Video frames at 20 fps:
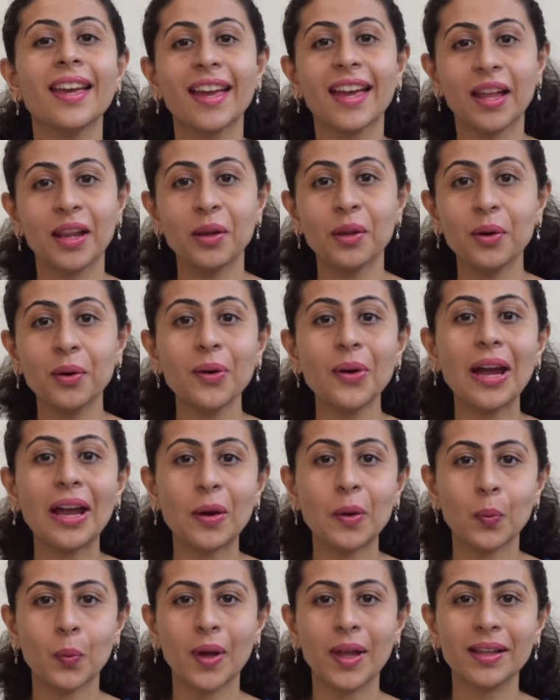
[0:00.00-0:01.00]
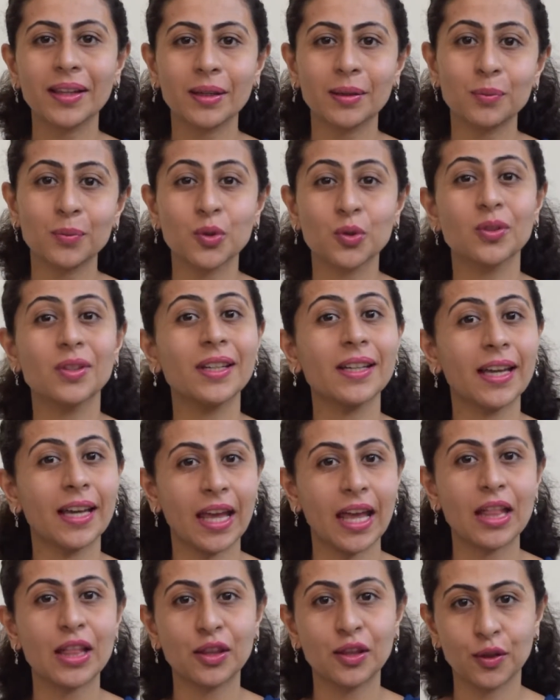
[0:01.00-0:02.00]
Hello and welcome to the
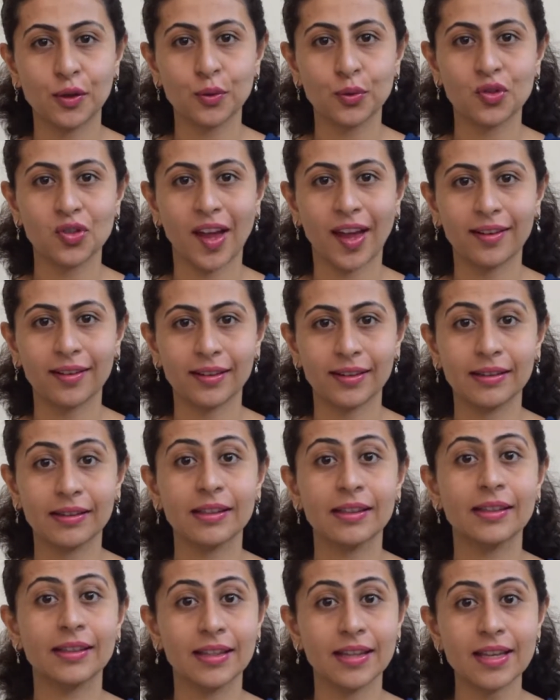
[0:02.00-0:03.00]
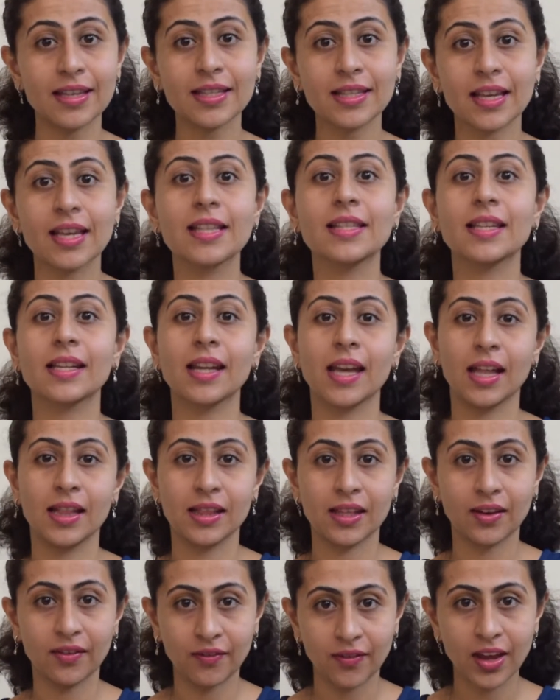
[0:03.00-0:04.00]
Health You channel. This is a
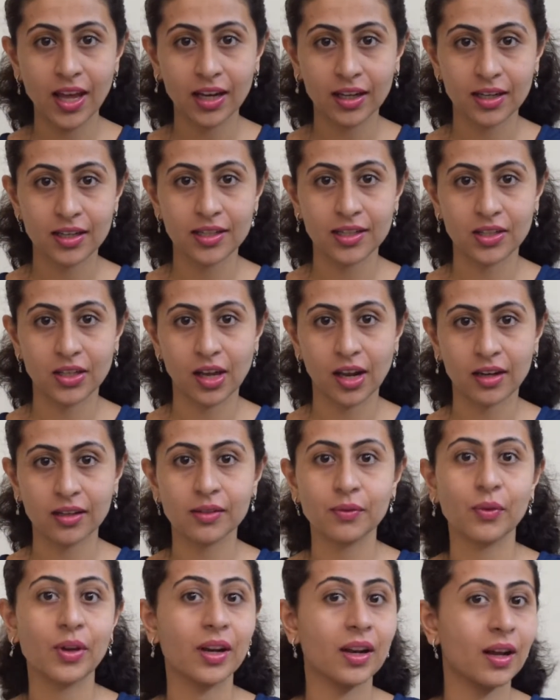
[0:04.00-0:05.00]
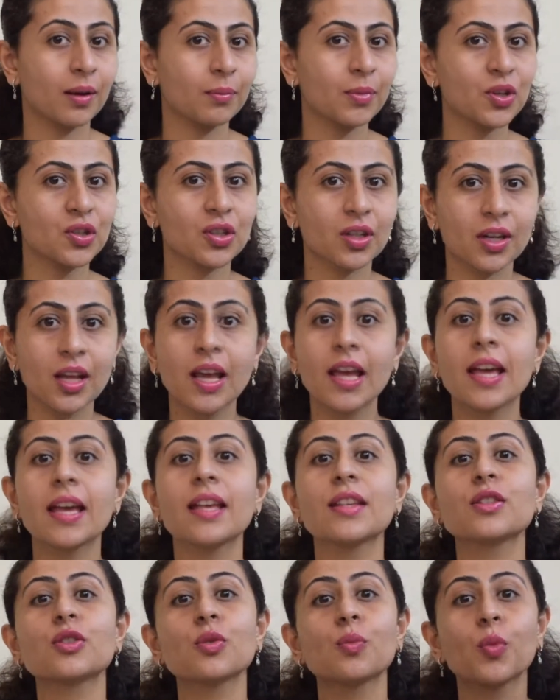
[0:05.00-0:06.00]
health awareness channel where our mission
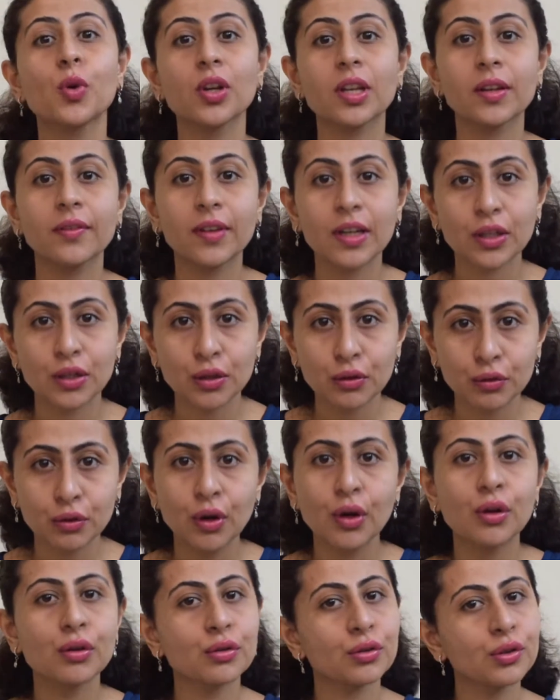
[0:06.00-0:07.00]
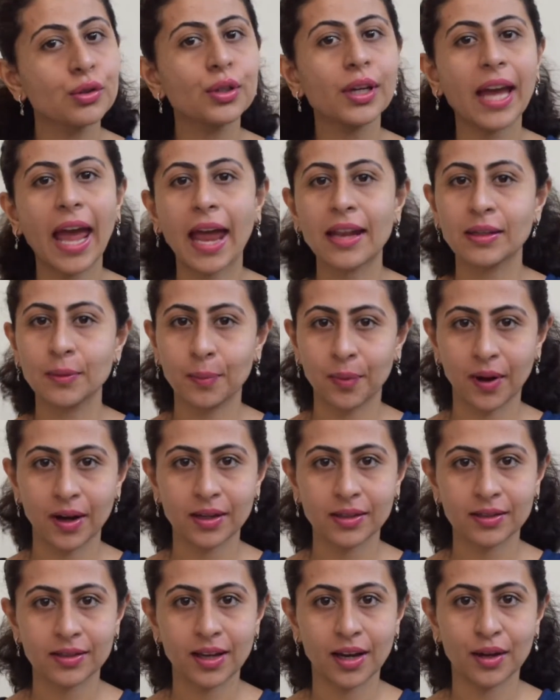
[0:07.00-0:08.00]
is to motivate you to look at the
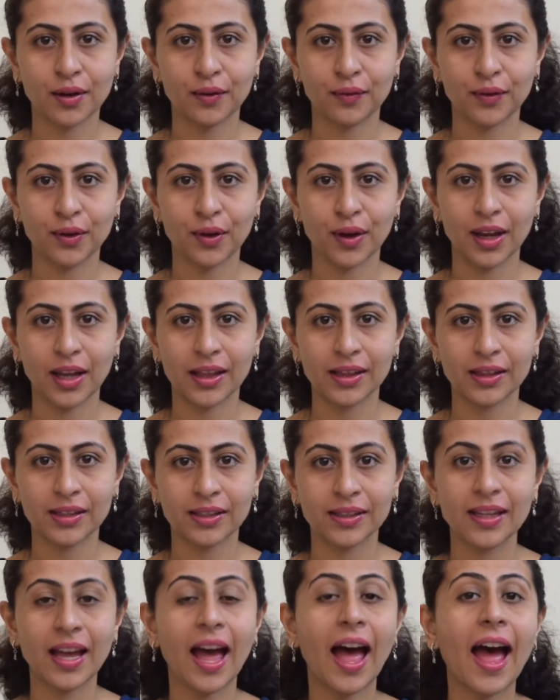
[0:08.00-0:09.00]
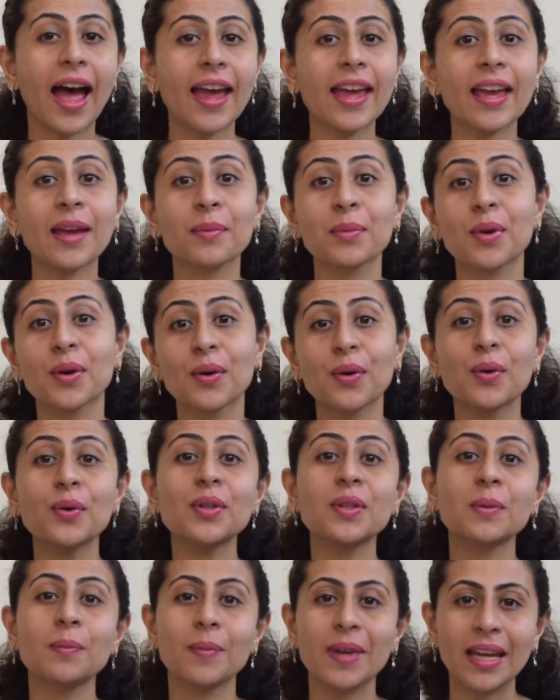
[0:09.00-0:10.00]
brighter side of your health. I am your
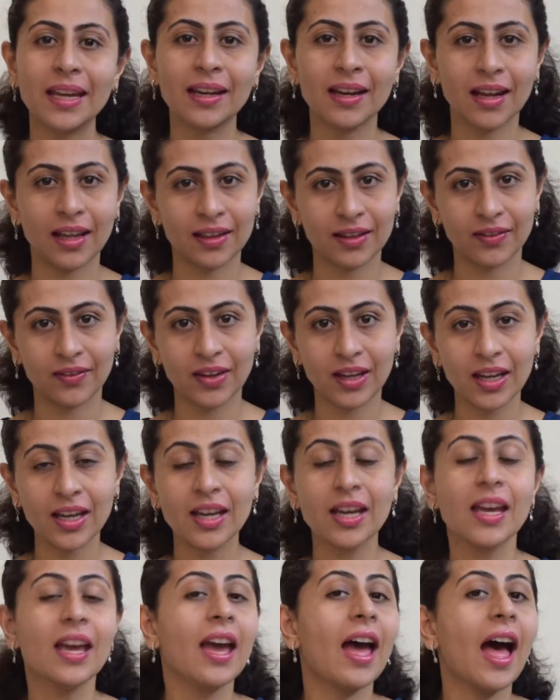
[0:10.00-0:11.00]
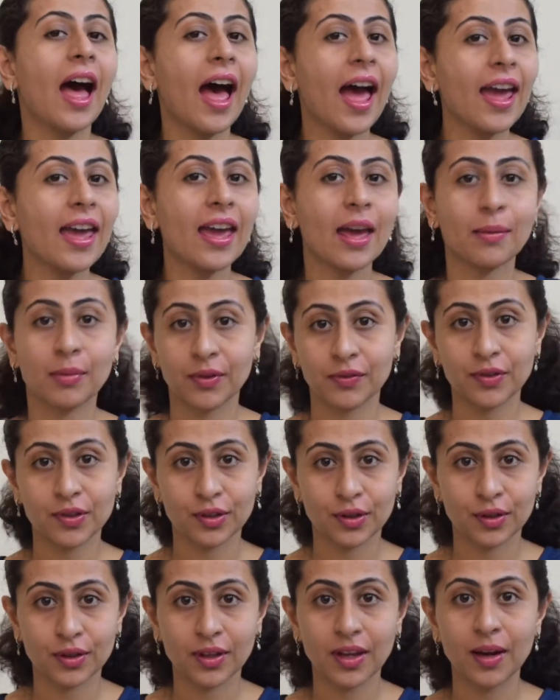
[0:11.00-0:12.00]
host Meghna Dave. I am a
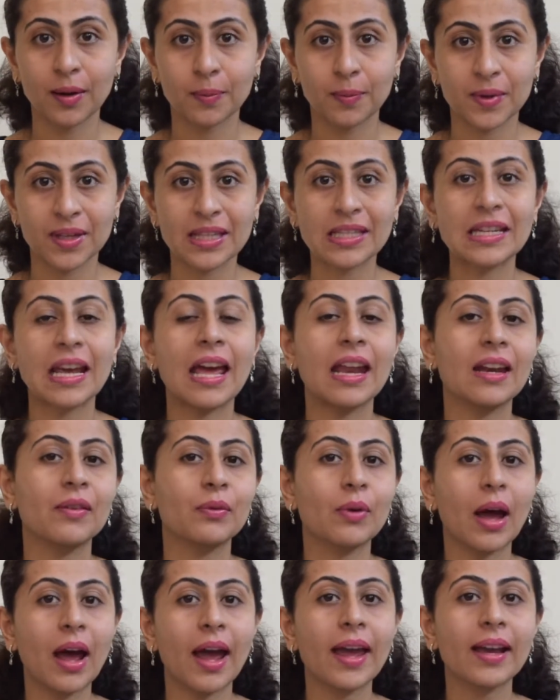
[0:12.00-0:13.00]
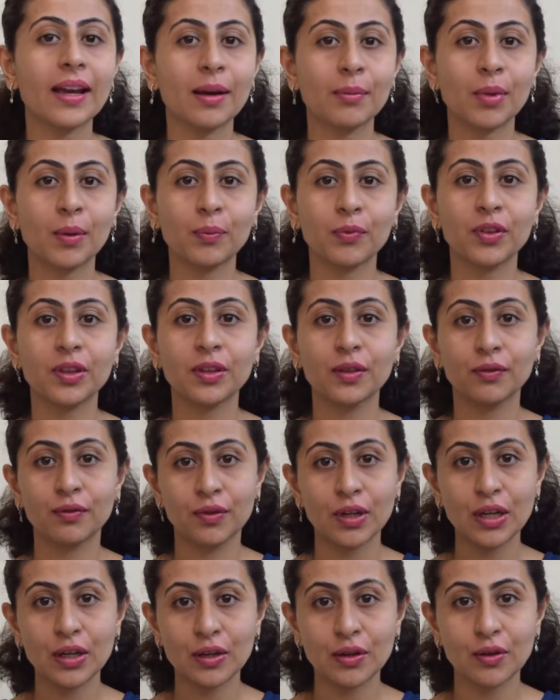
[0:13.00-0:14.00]
physiotherapist and I come up with the
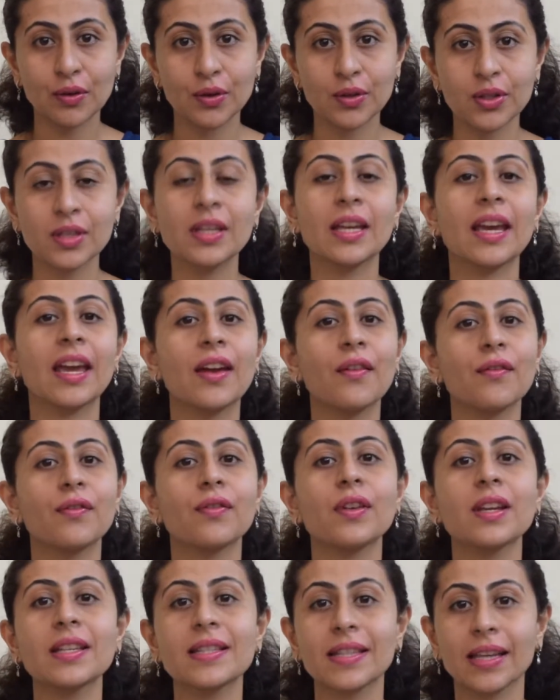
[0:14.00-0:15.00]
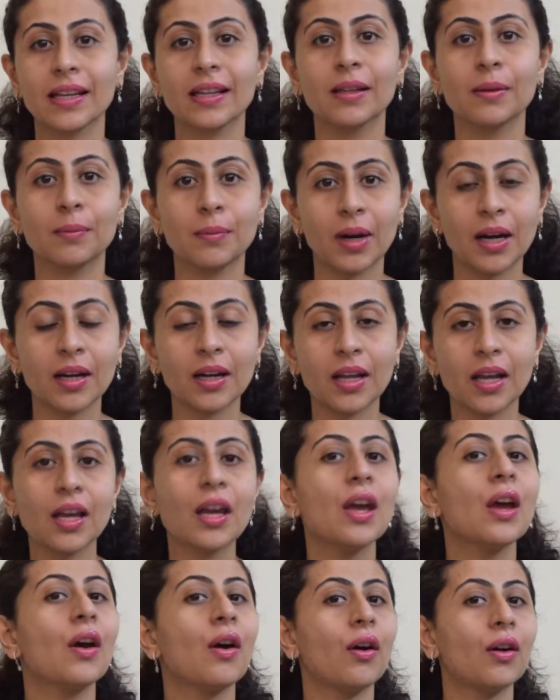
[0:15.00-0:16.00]
videos every single
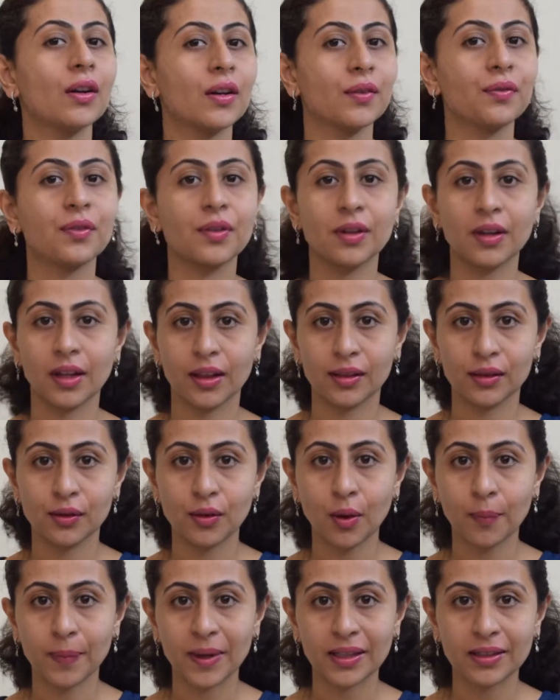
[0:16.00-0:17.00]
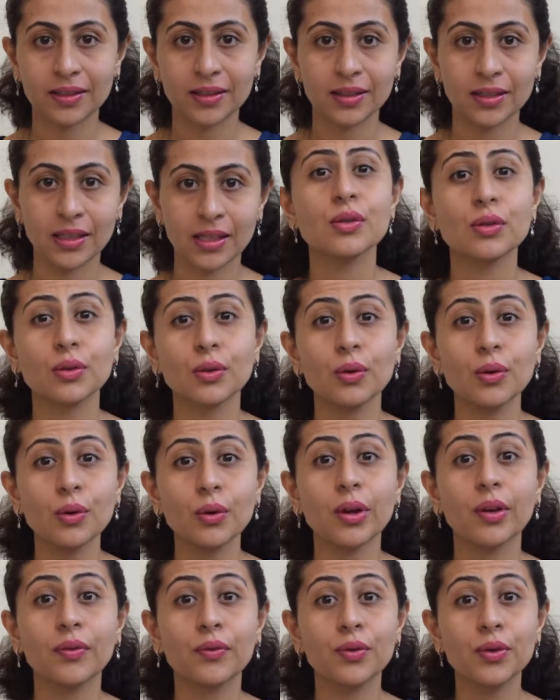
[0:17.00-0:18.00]
Monday on different health topics. So
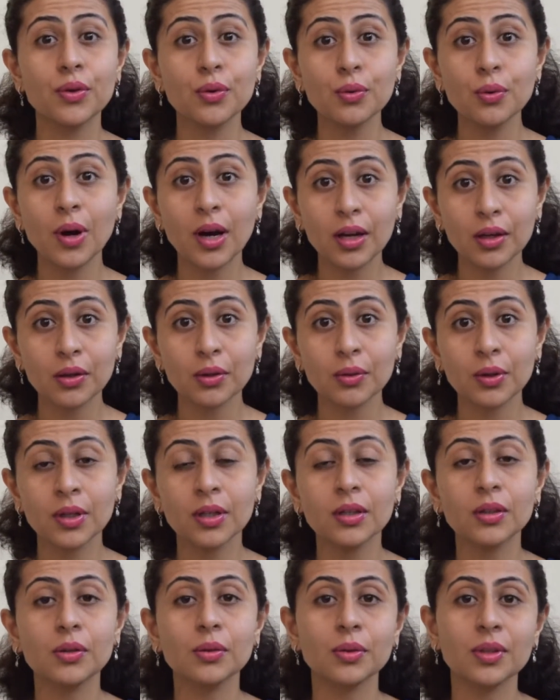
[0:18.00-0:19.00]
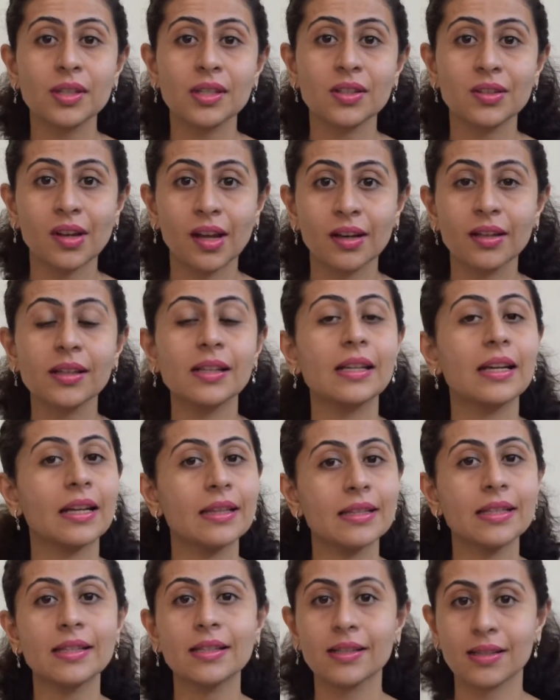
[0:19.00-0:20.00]
if you are new here to this channel,
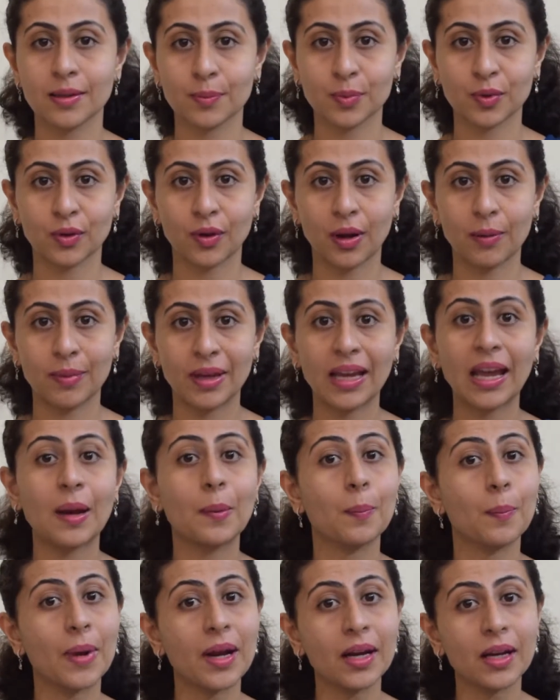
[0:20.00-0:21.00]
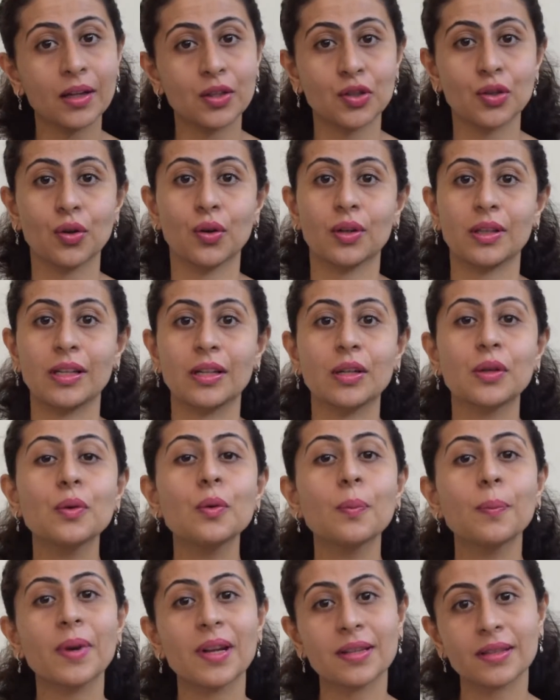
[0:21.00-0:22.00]
consider subscribing and make sure that
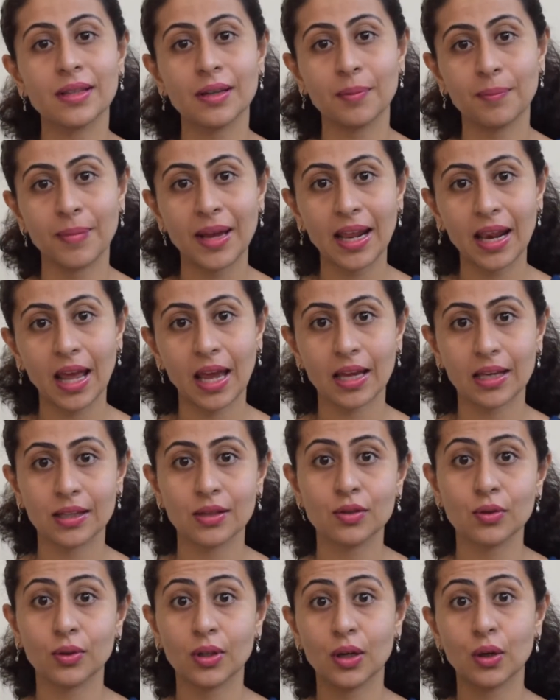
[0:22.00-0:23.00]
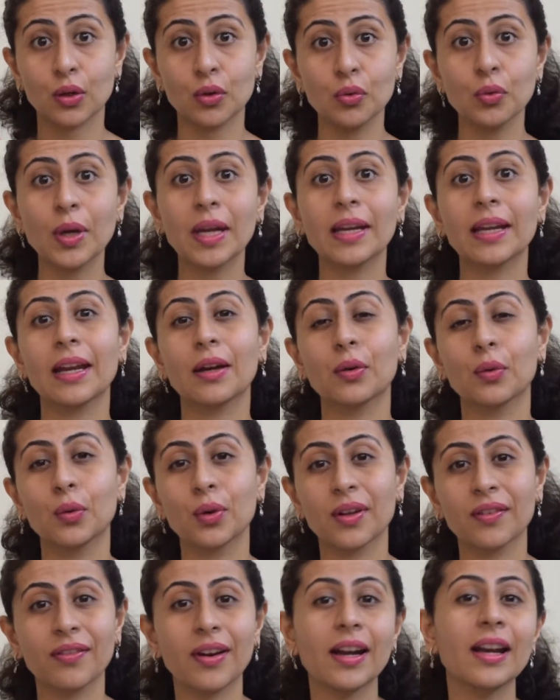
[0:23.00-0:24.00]
you press that bell icon so that you can get
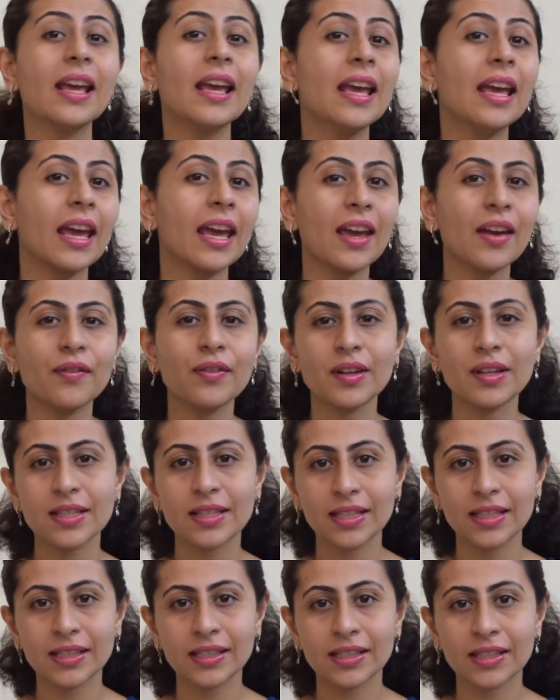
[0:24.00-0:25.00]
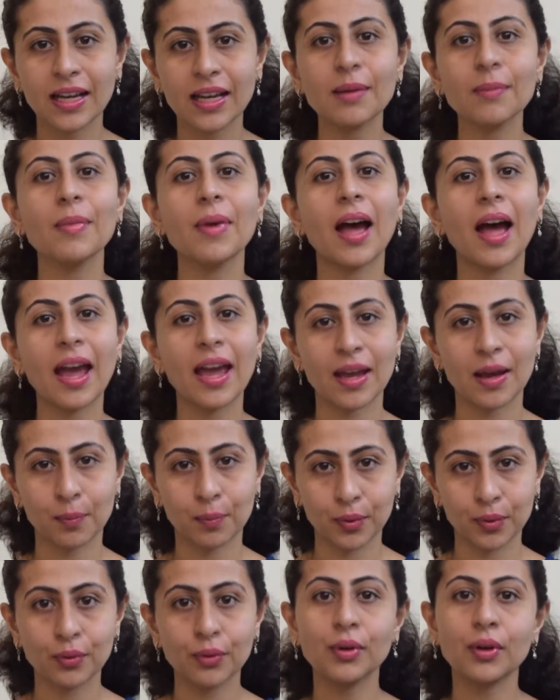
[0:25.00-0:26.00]
notified every single time I
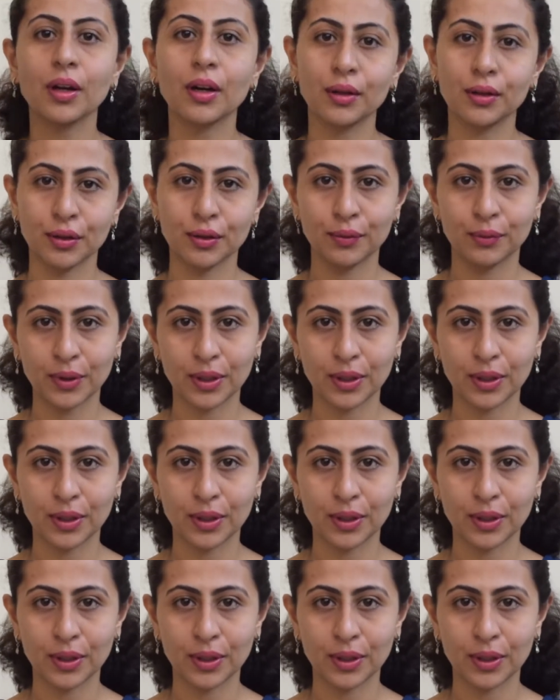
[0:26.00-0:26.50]
upload a new